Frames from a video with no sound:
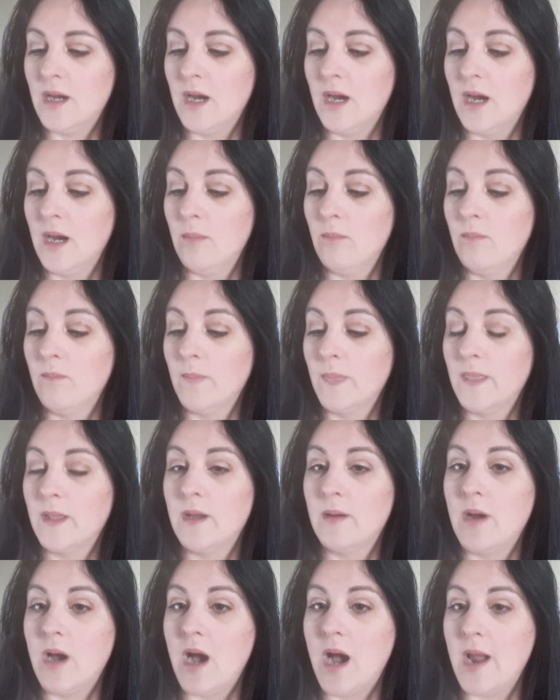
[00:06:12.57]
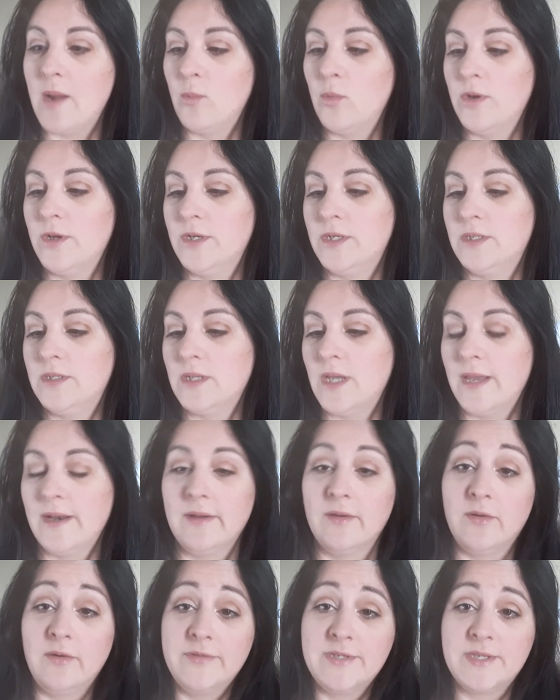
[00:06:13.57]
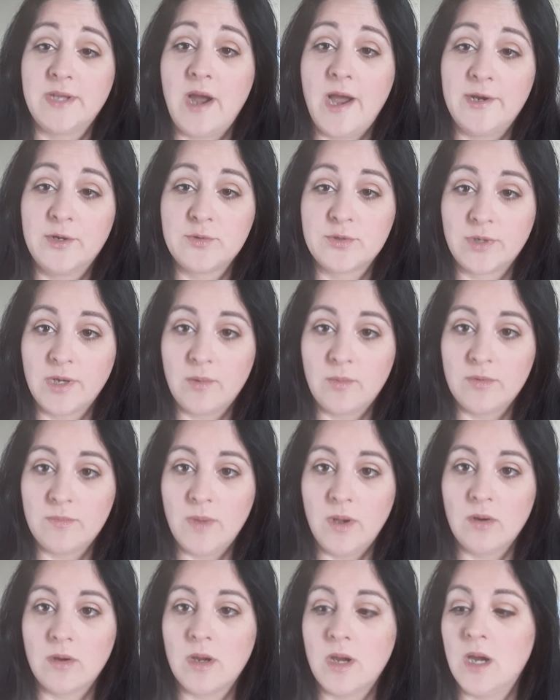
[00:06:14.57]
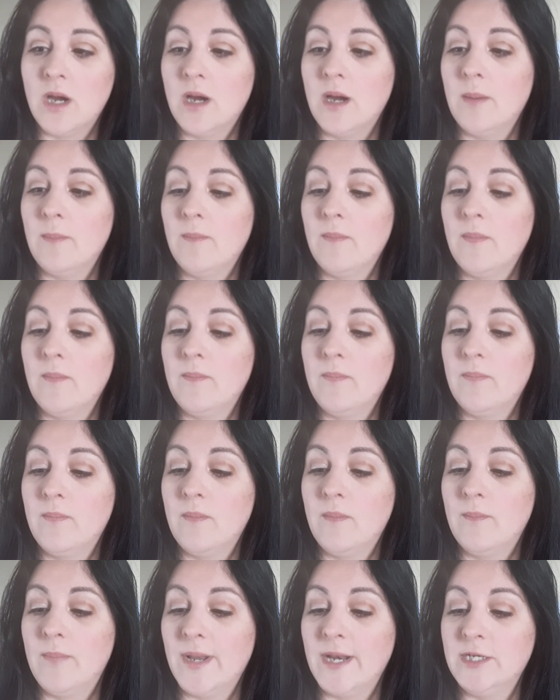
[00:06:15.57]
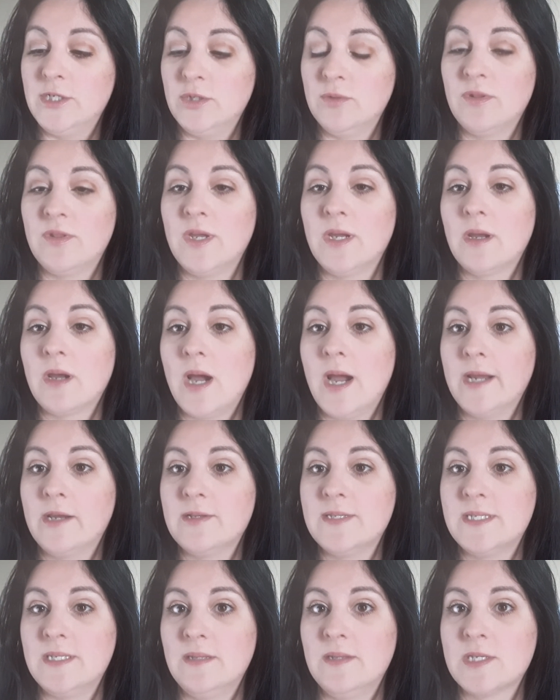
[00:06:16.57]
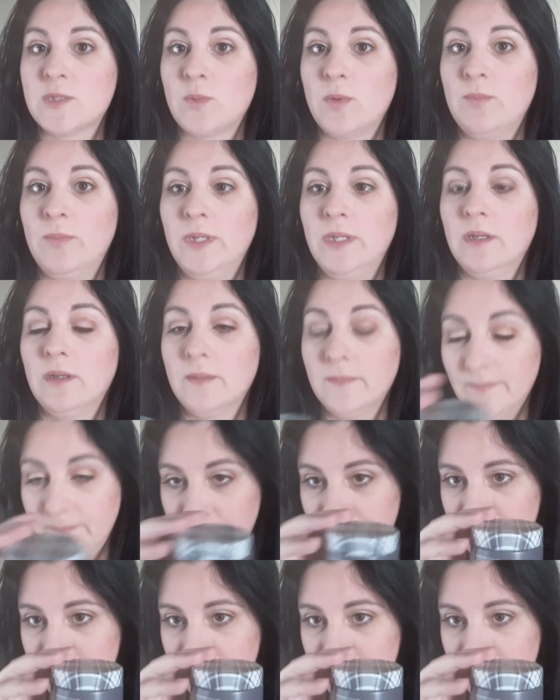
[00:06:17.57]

I would, and obviously I don't drink it with milk, but I do think I could see this one being,